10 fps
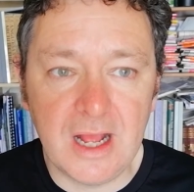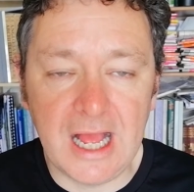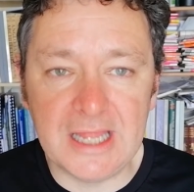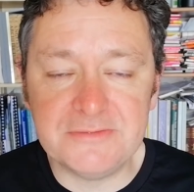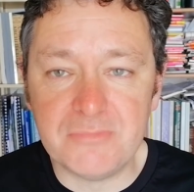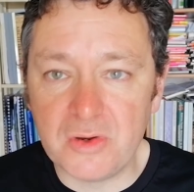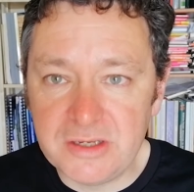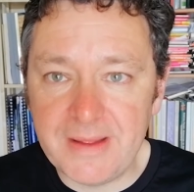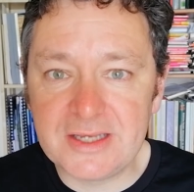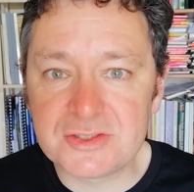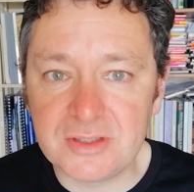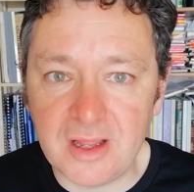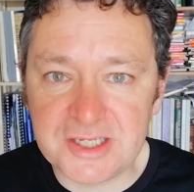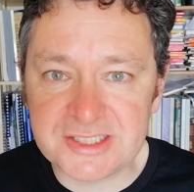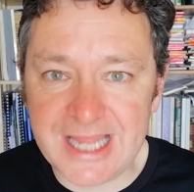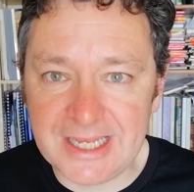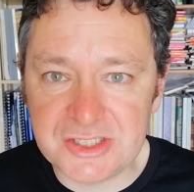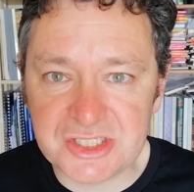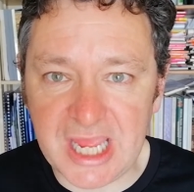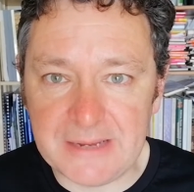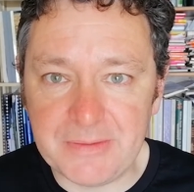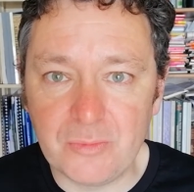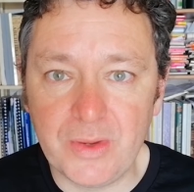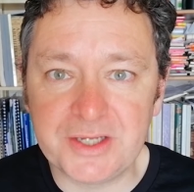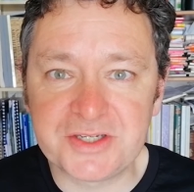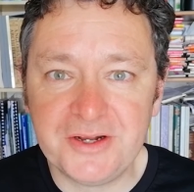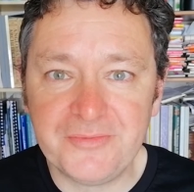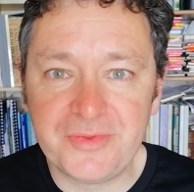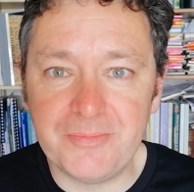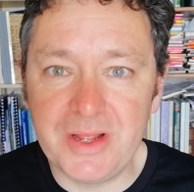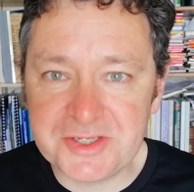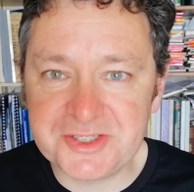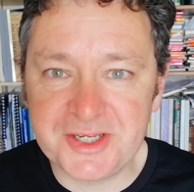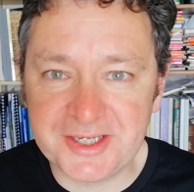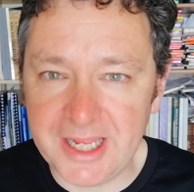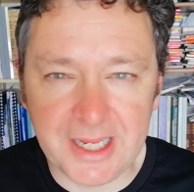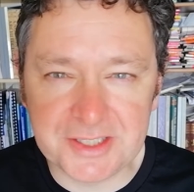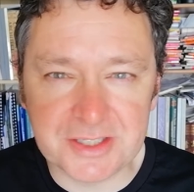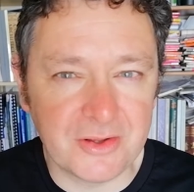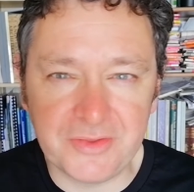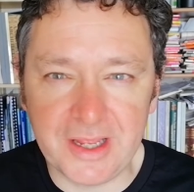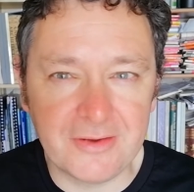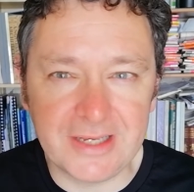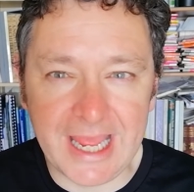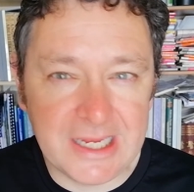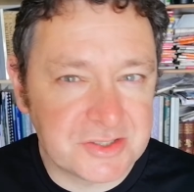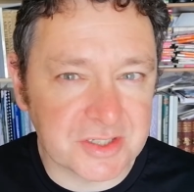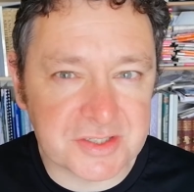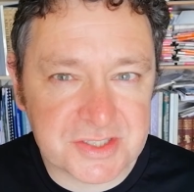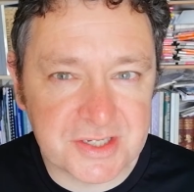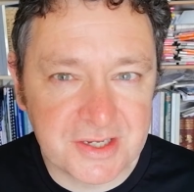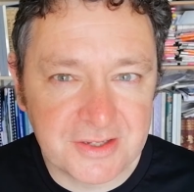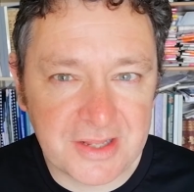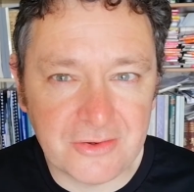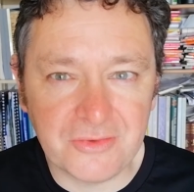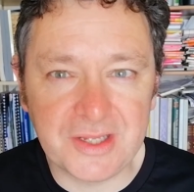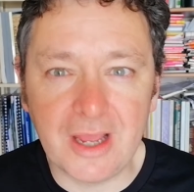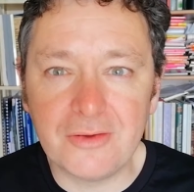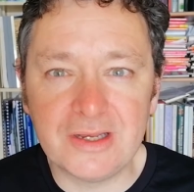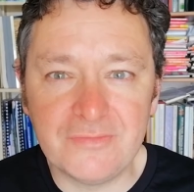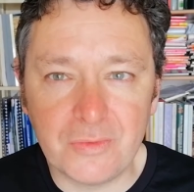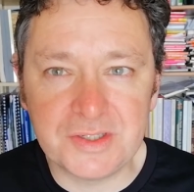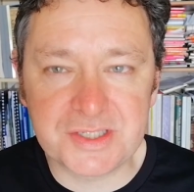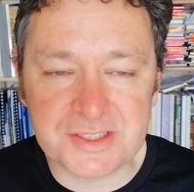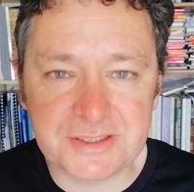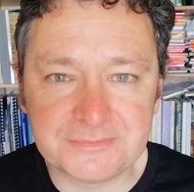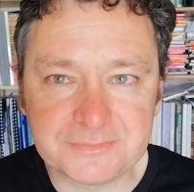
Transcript: and monumentalised landscape in which the Mercian kings are not the only agents, they're not the only voices.